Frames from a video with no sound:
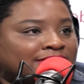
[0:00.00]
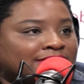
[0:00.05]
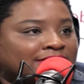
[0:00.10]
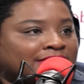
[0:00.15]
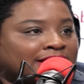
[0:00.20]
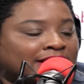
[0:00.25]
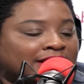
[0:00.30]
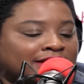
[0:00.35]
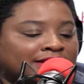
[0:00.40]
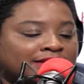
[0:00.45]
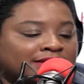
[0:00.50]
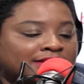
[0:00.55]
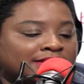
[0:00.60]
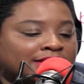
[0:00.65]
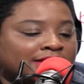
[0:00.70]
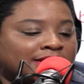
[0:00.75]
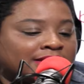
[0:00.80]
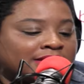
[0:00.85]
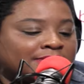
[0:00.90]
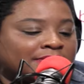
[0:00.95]
Candace,
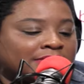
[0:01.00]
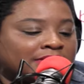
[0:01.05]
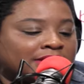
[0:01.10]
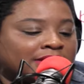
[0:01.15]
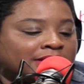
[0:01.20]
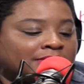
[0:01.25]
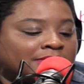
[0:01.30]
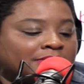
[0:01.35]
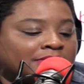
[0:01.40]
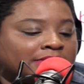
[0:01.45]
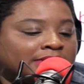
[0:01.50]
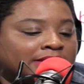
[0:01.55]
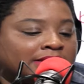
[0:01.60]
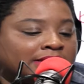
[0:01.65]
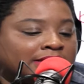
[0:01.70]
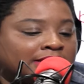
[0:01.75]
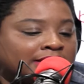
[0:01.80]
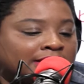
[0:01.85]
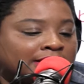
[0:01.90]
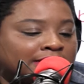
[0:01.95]
it has been a
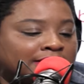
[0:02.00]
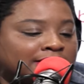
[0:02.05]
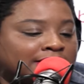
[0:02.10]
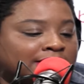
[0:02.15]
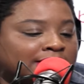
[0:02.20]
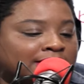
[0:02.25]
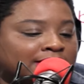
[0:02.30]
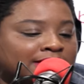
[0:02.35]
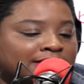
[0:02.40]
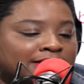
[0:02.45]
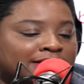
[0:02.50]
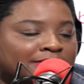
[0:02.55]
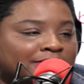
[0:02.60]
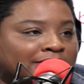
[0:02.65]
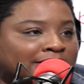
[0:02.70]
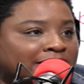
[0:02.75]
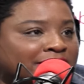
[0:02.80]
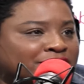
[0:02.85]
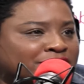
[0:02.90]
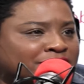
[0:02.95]
complete
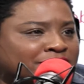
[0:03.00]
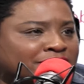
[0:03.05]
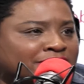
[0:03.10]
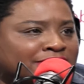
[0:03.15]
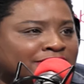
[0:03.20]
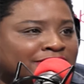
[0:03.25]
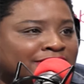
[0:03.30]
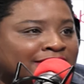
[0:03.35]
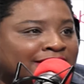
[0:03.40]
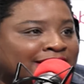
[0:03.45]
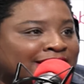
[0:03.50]
pleasure.